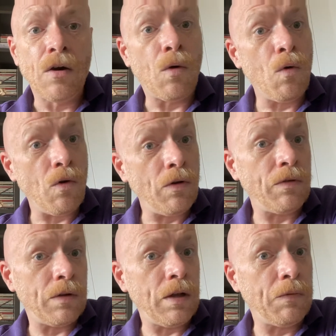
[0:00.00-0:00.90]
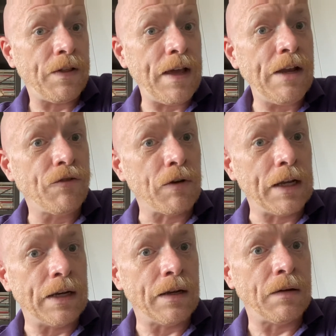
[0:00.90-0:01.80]
or it was
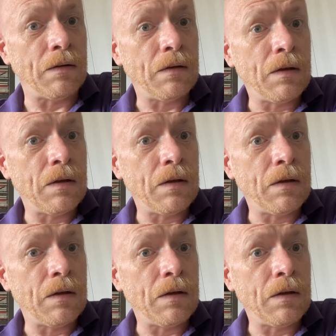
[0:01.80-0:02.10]
age-related.